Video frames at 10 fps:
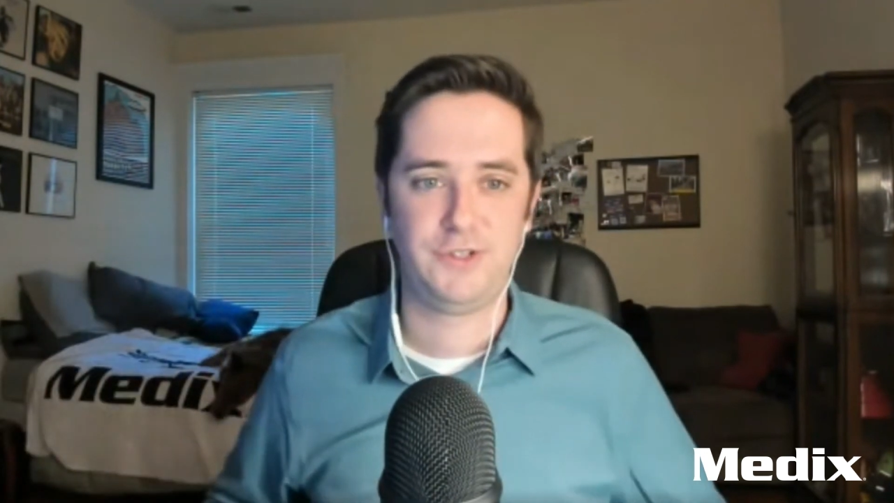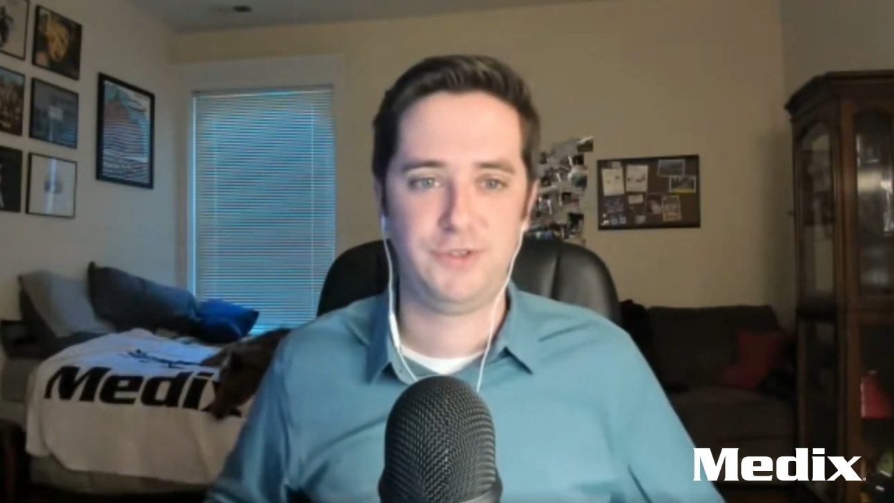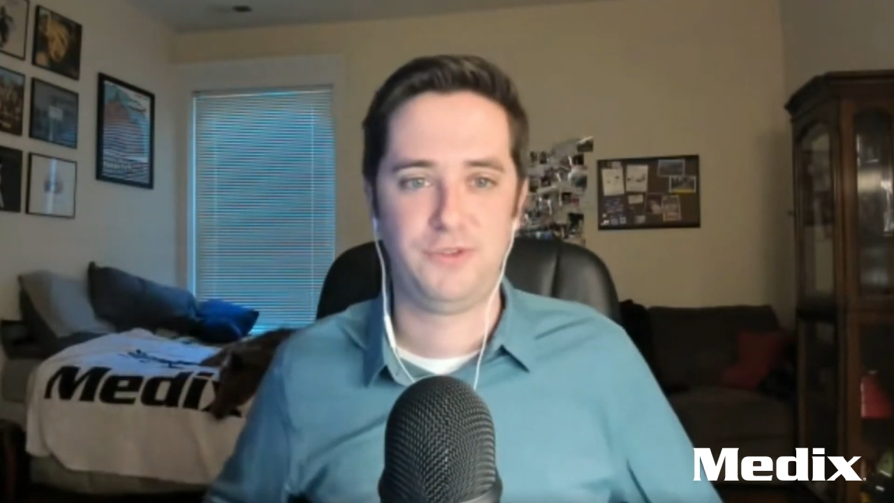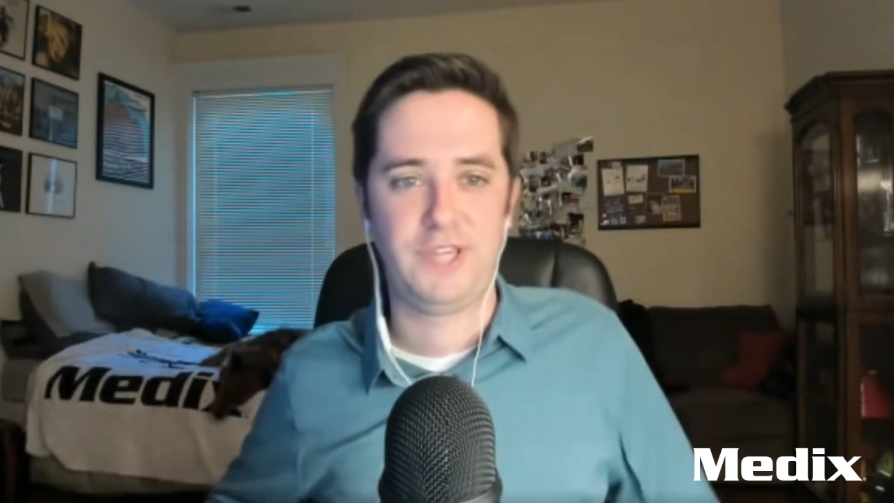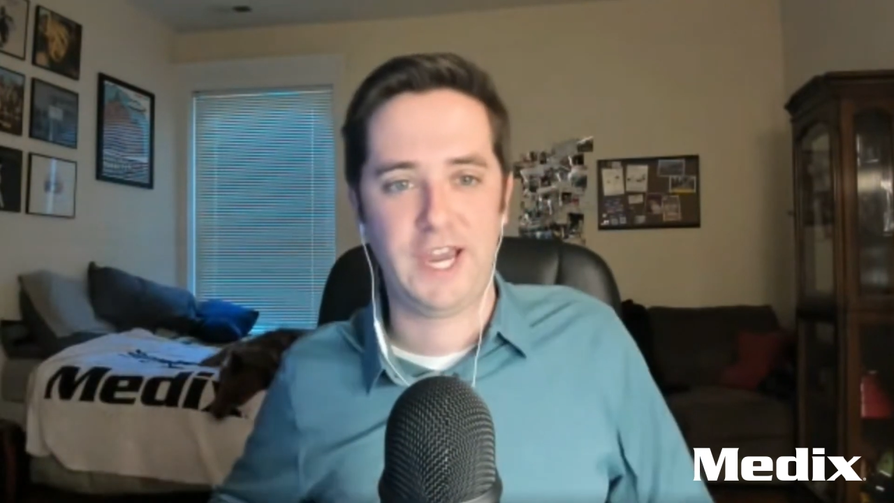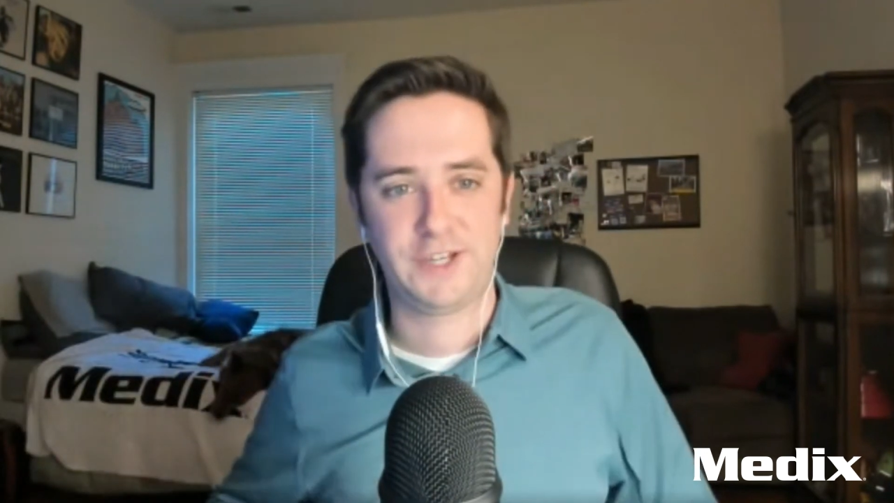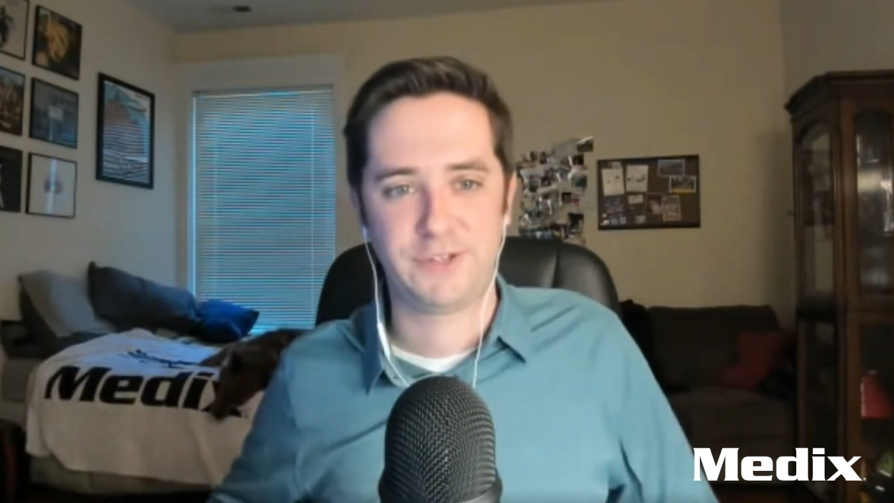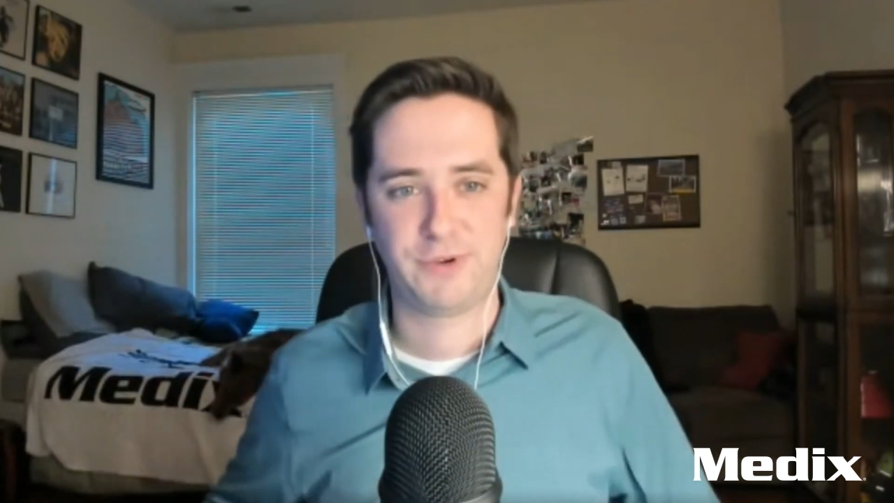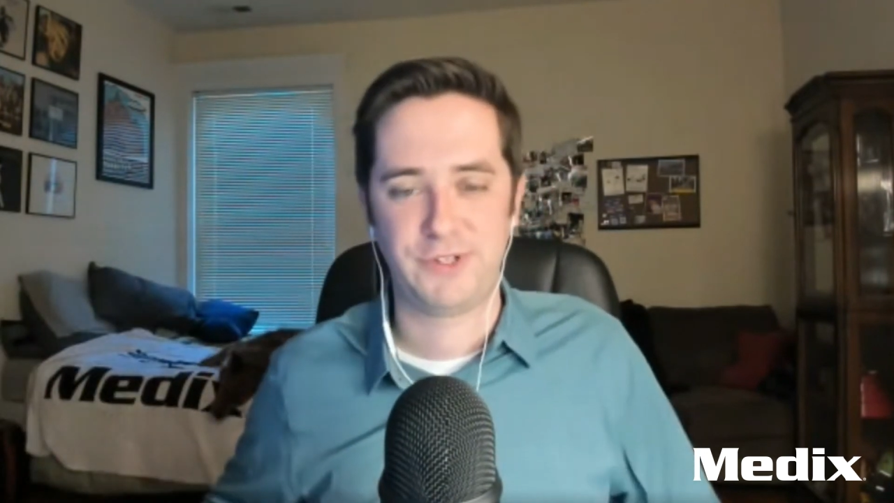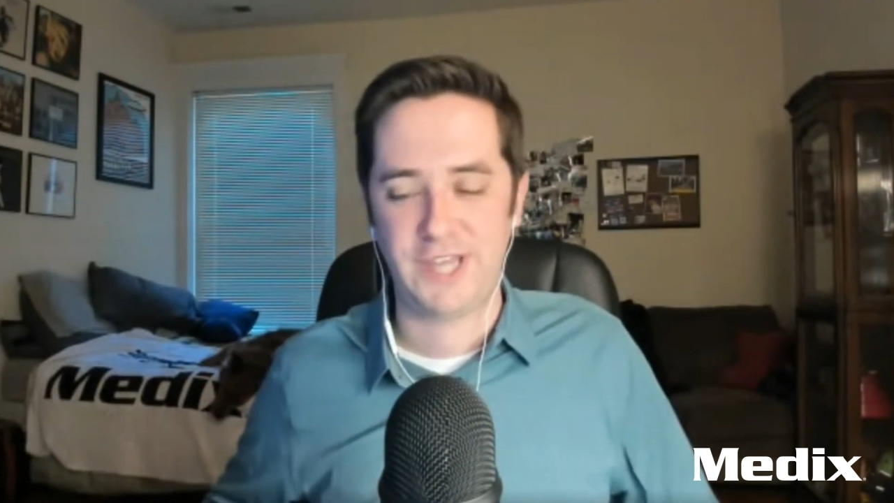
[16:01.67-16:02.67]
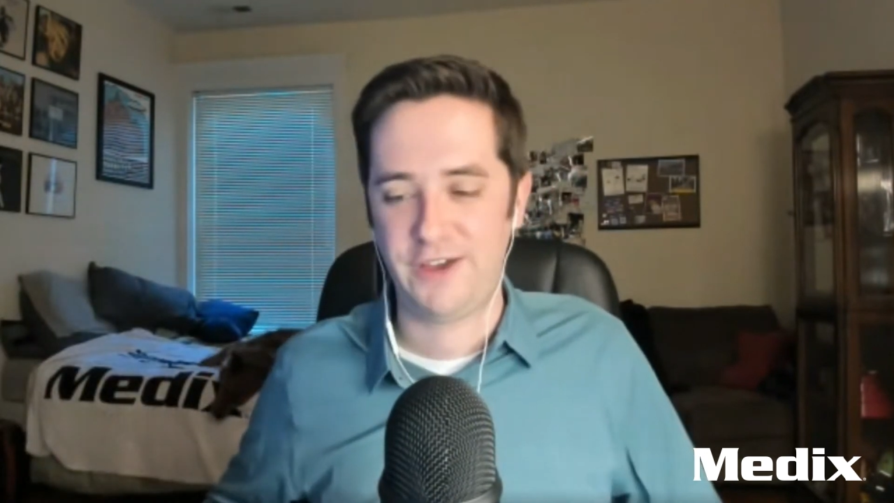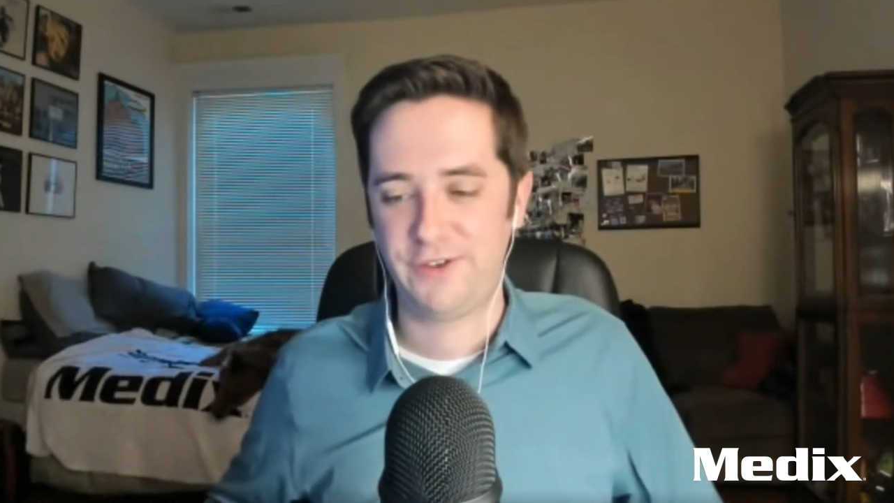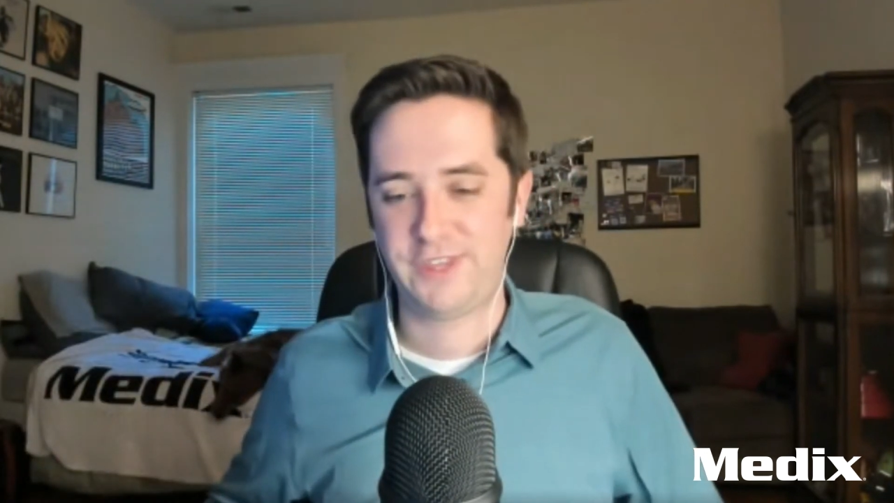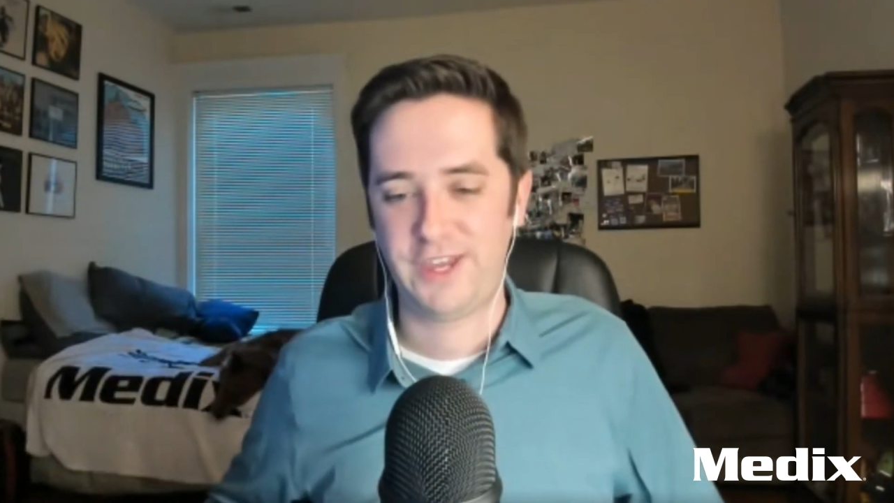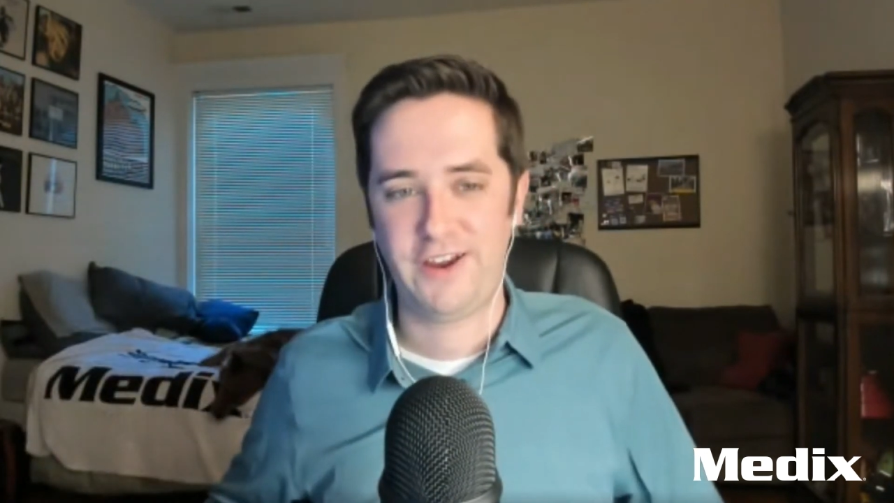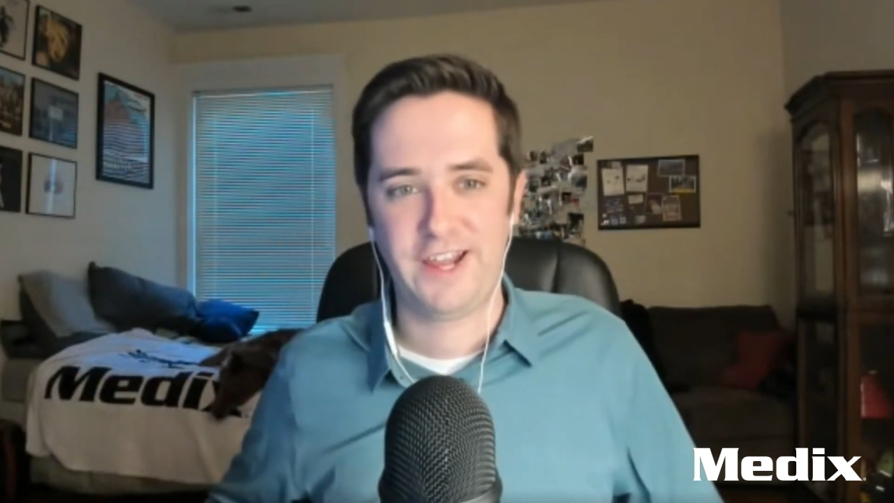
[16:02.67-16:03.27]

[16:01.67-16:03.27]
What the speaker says: to the experts out there,